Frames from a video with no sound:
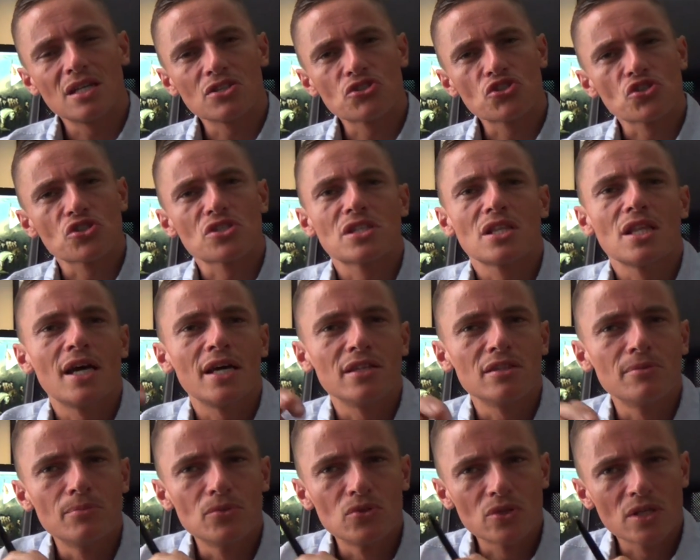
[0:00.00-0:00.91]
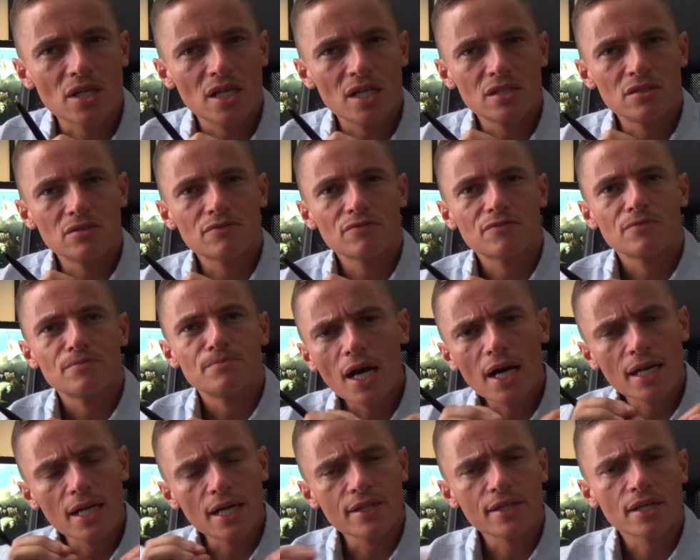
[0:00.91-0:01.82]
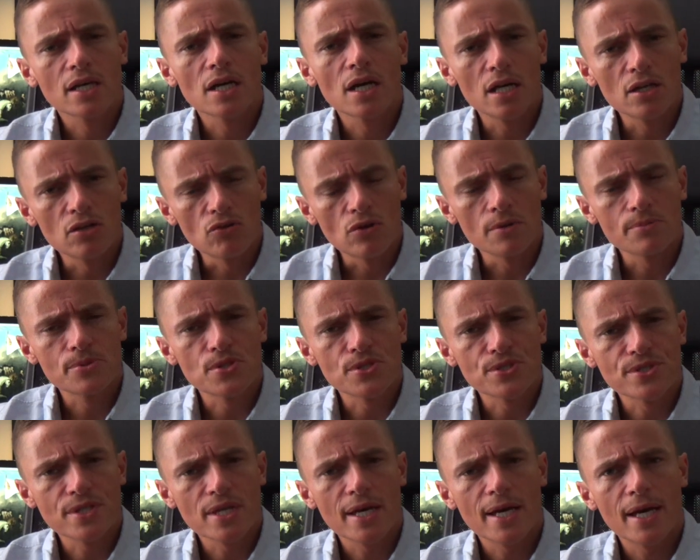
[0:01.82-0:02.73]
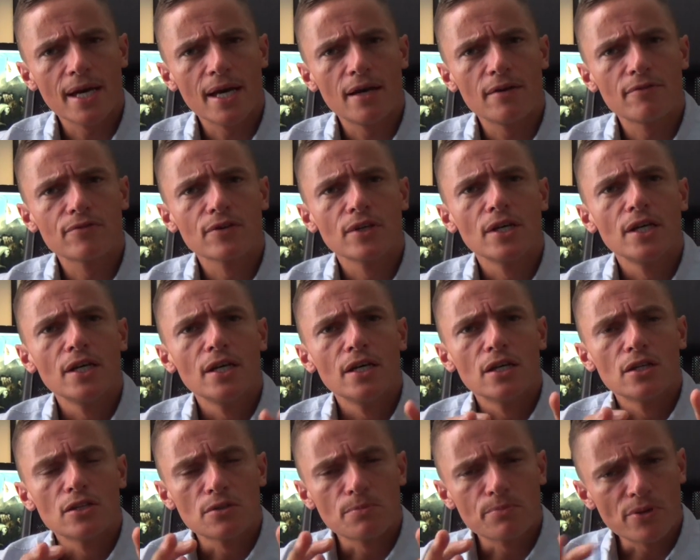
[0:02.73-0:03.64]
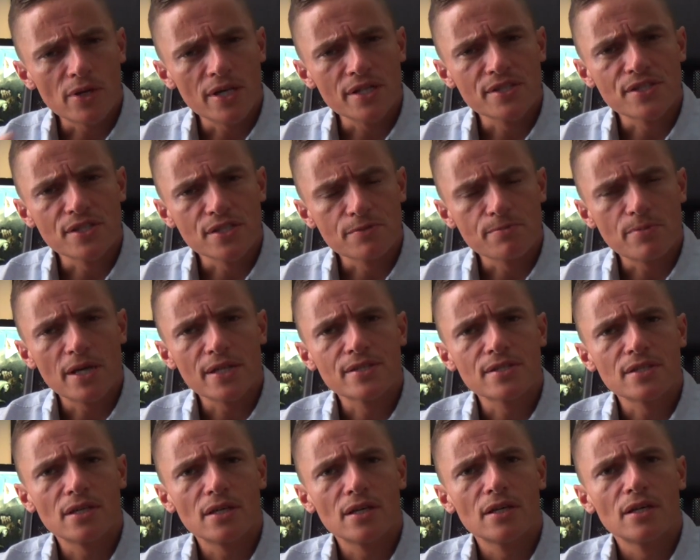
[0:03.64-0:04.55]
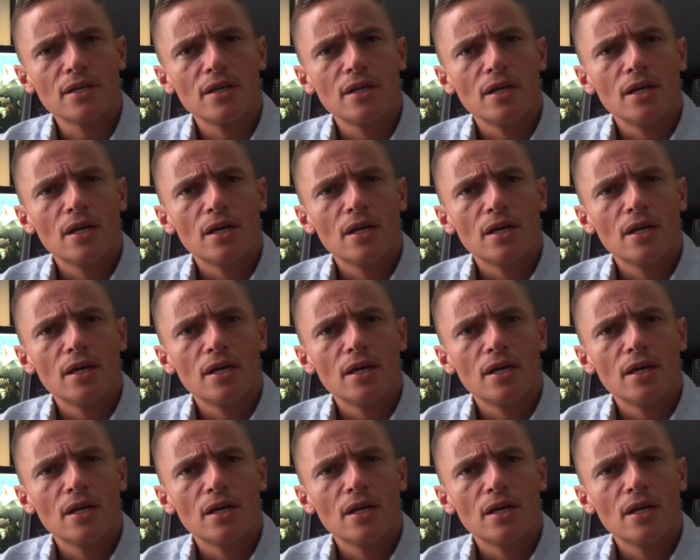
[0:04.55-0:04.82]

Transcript: I just like the more kind of, I like the color options they have. The price is better.